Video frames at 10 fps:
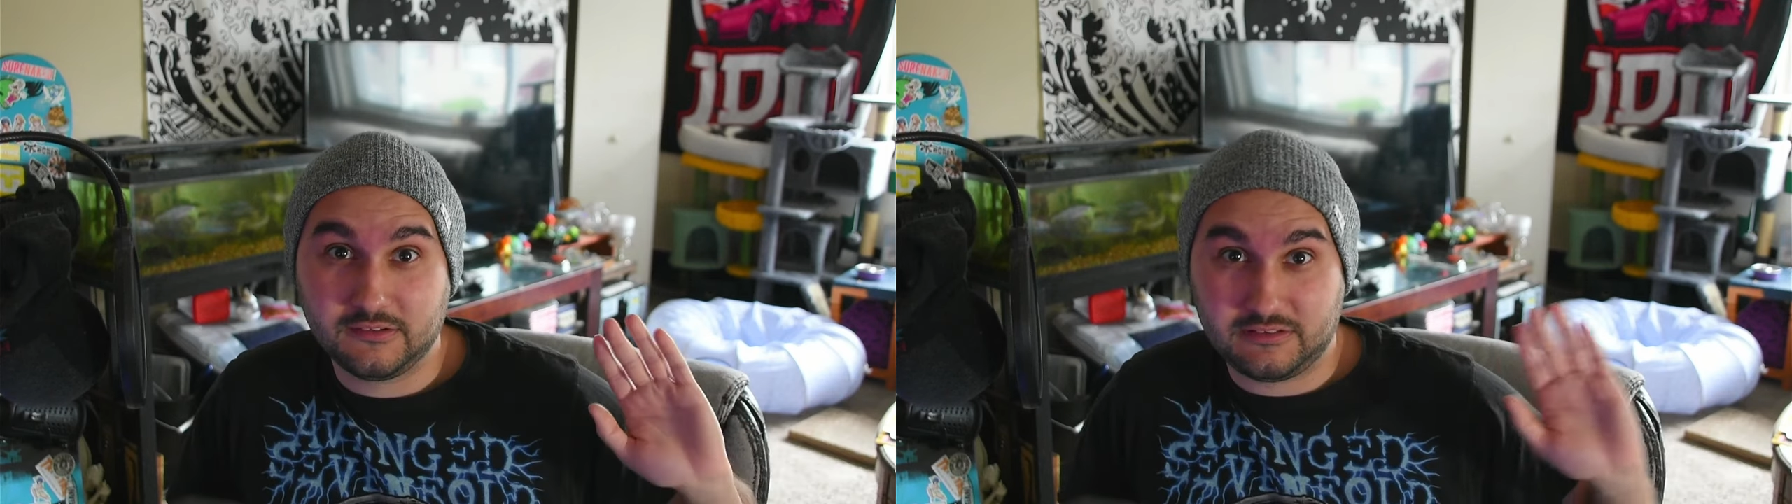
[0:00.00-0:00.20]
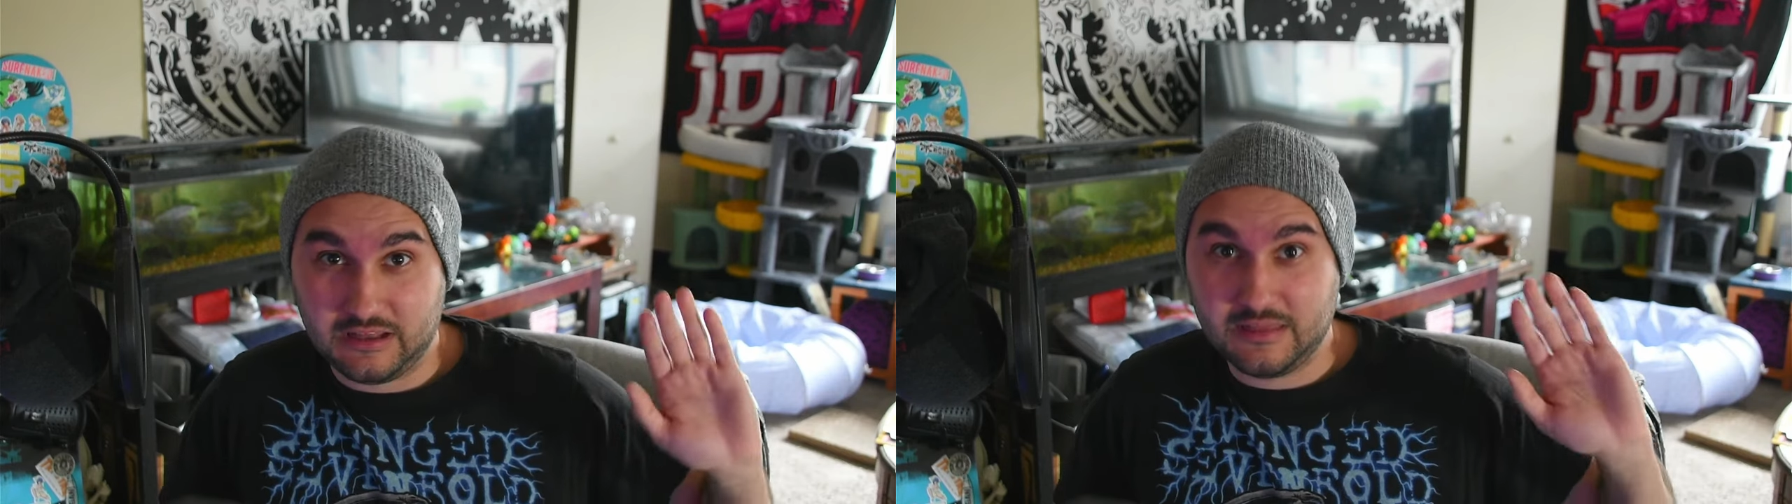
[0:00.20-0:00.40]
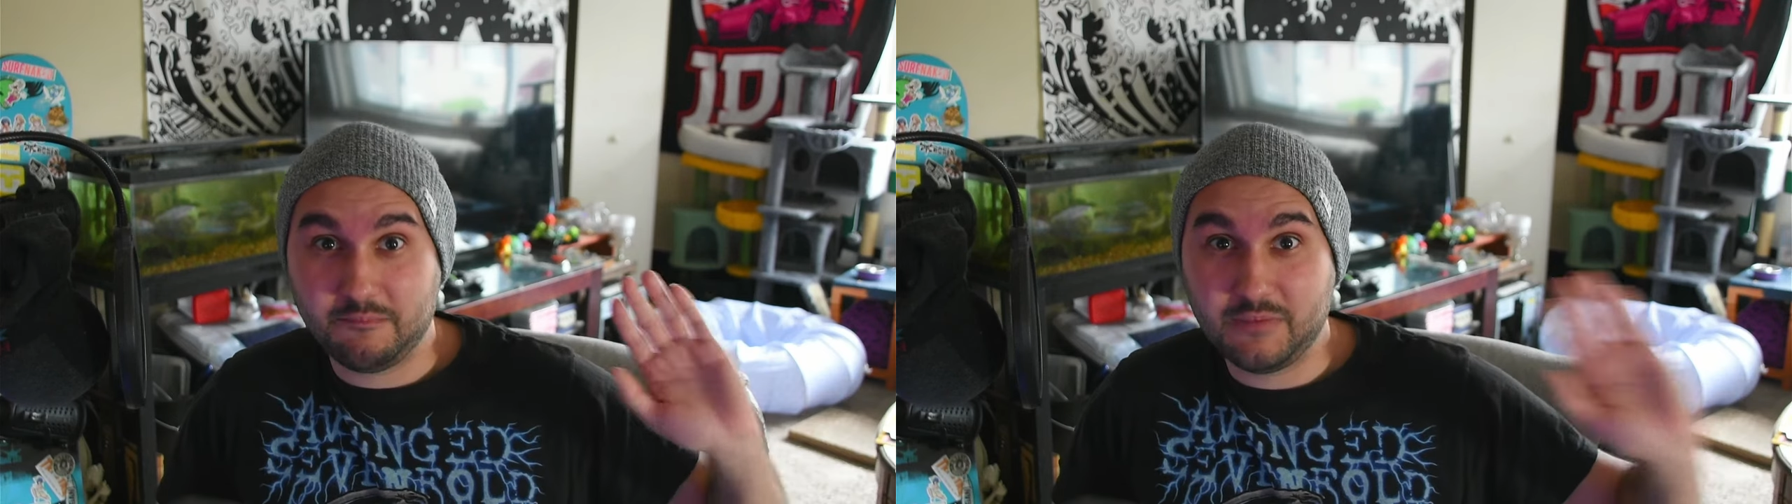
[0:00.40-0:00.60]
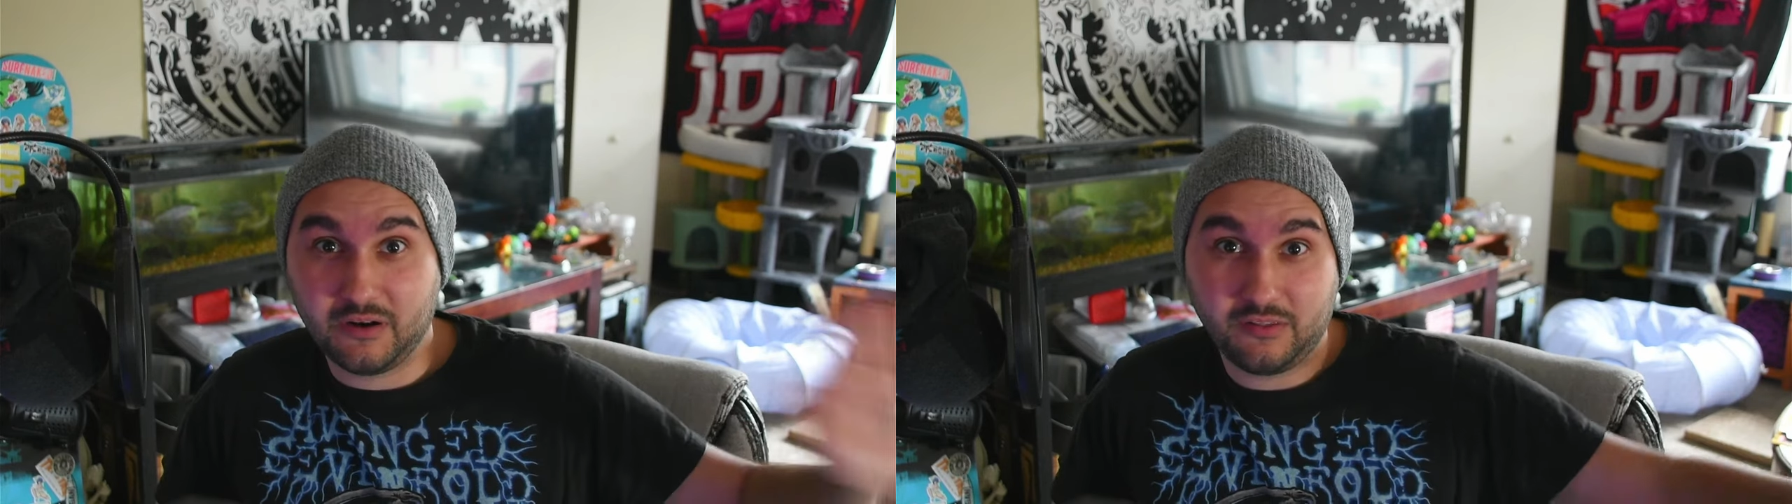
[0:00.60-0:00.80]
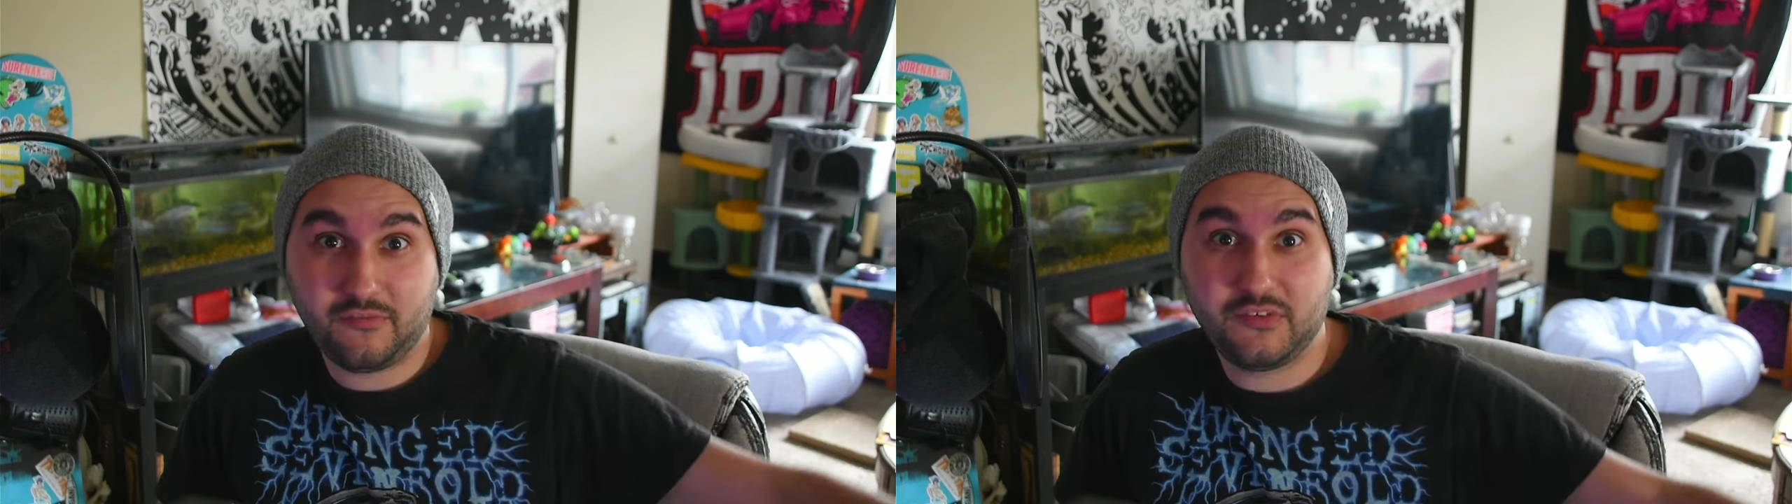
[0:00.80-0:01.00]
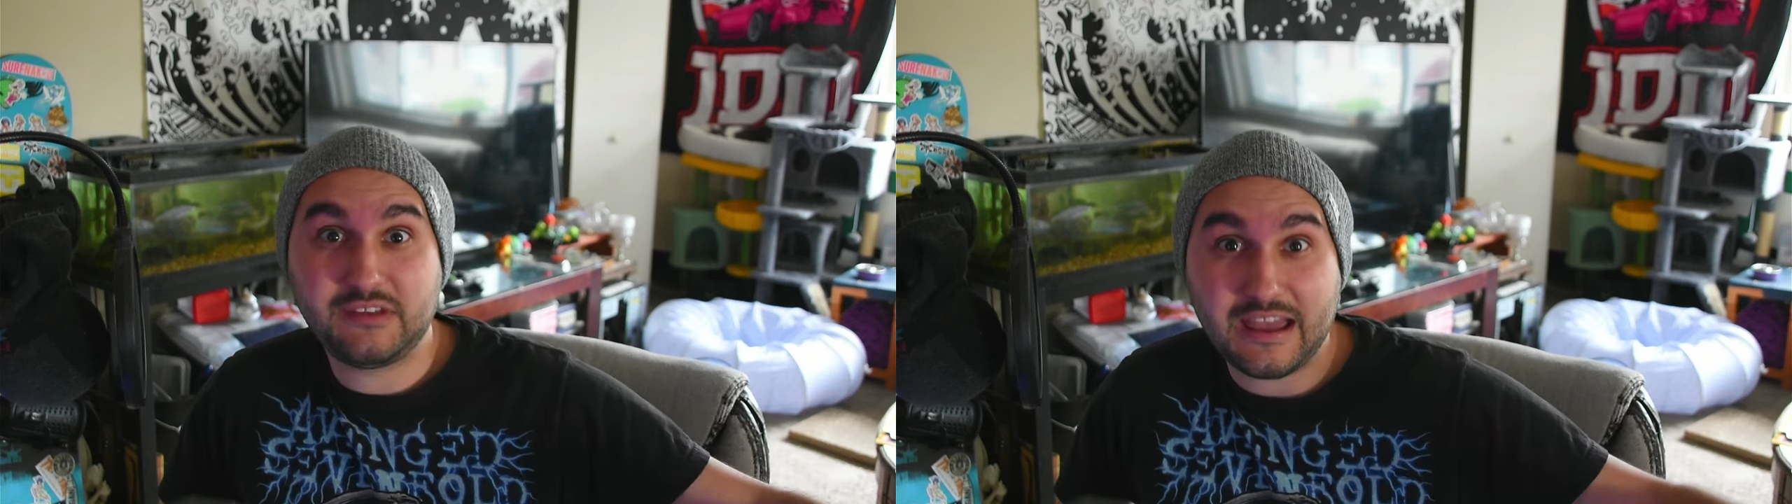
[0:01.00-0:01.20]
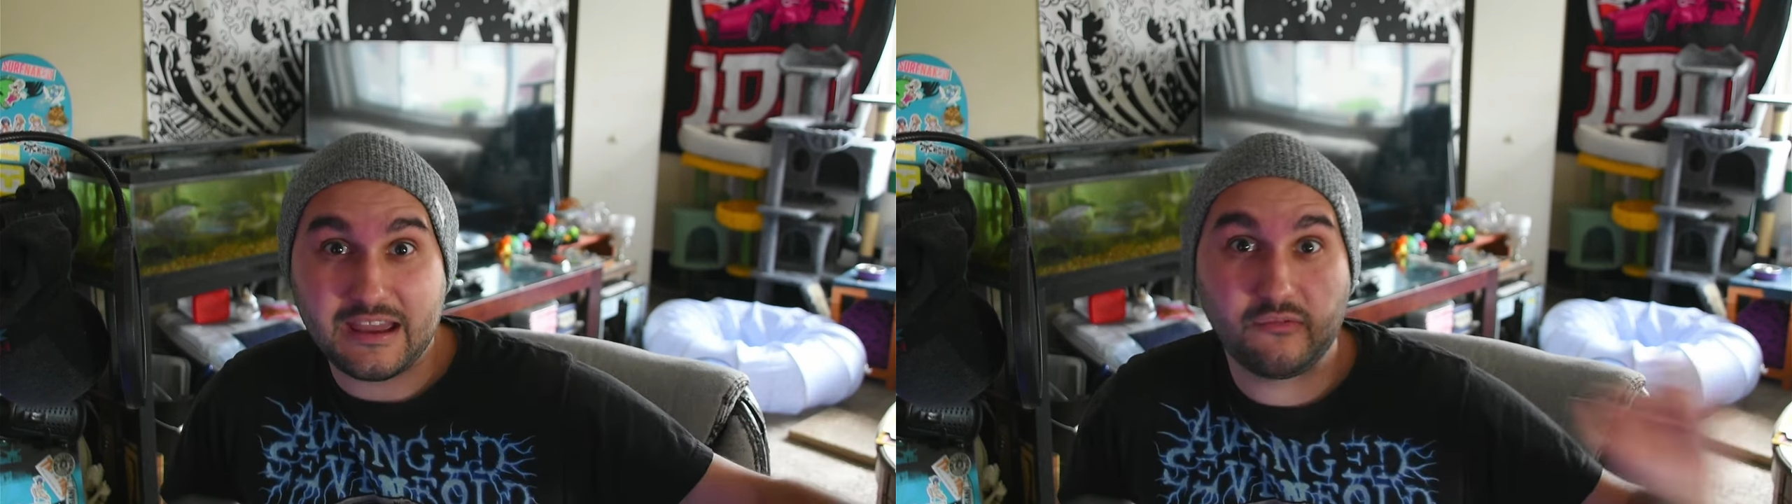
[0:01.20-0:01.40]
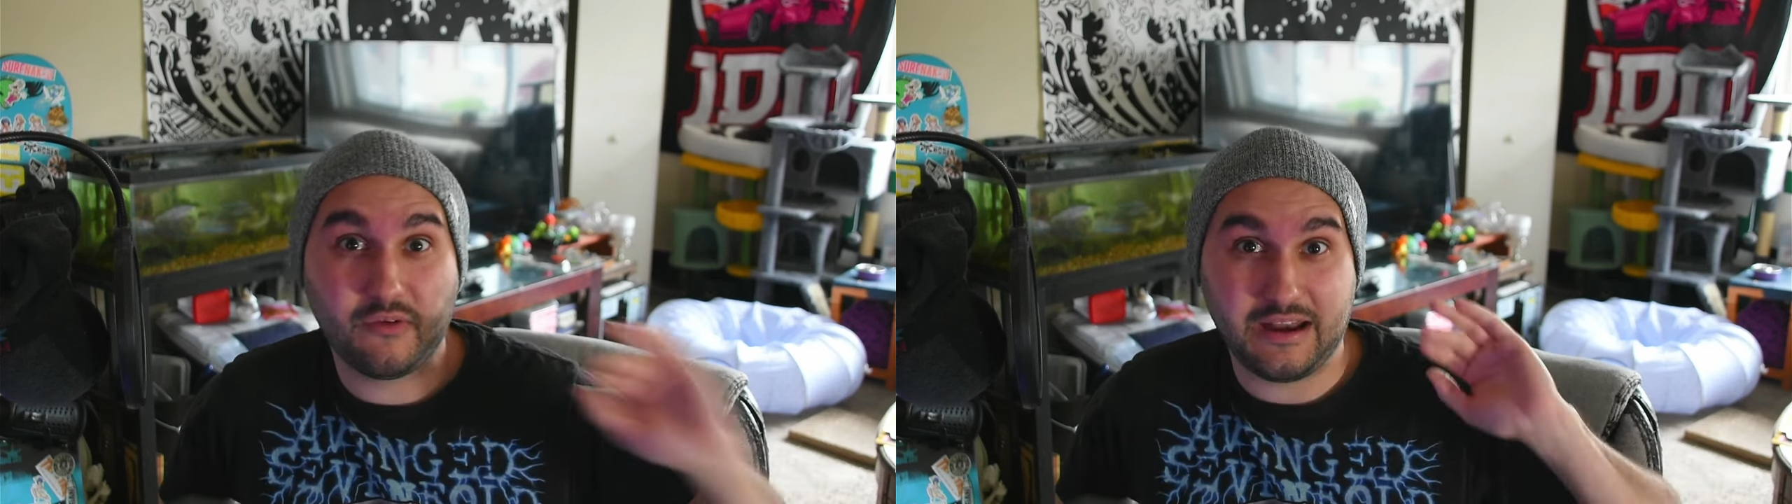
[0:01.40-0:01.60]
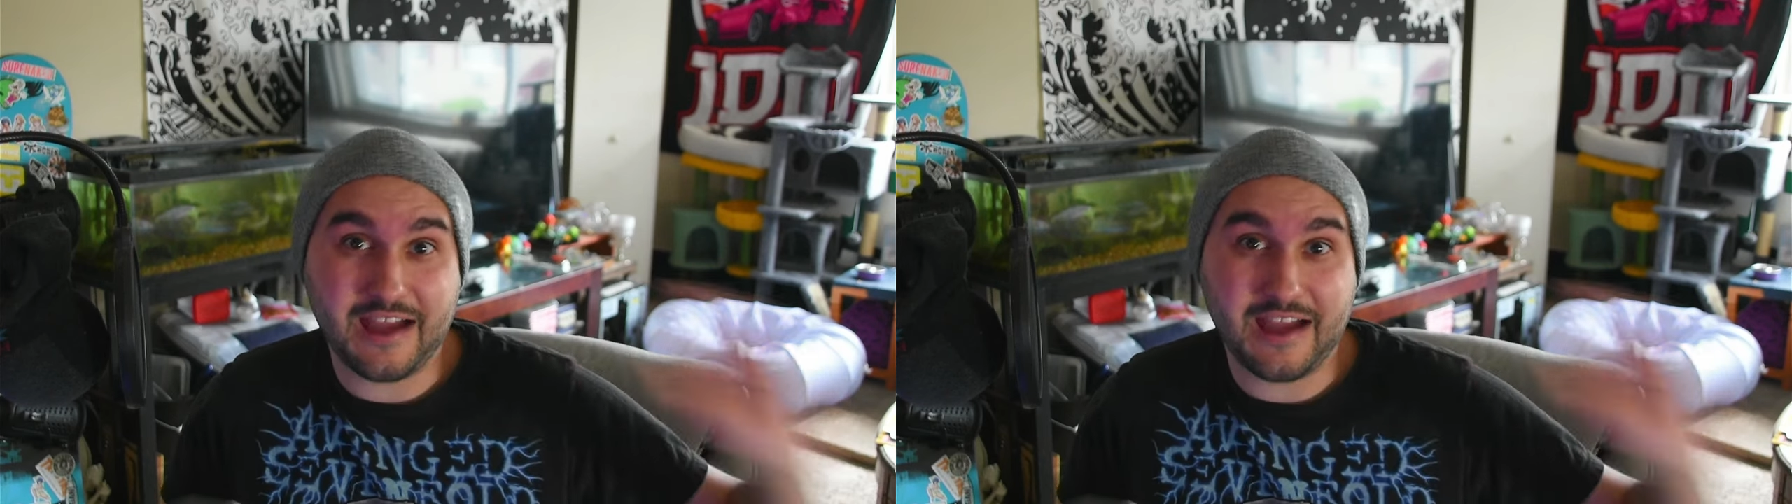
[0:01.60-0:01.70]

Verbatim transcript: in the middle of the day when